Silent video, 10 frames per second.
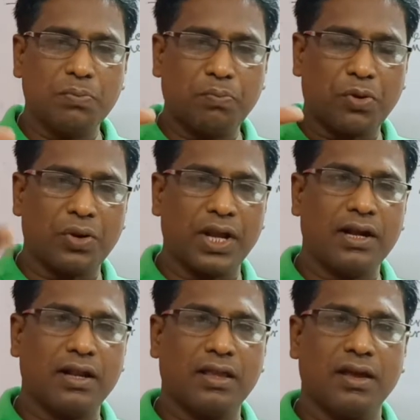protect
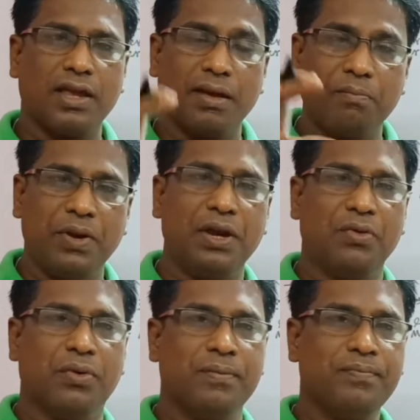the
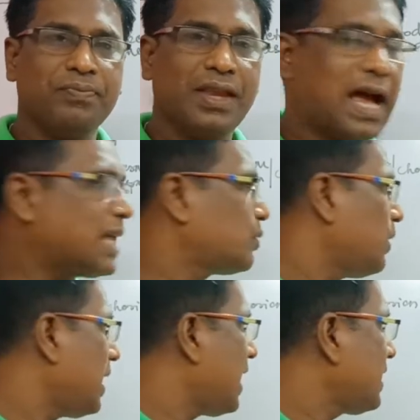embryo as well as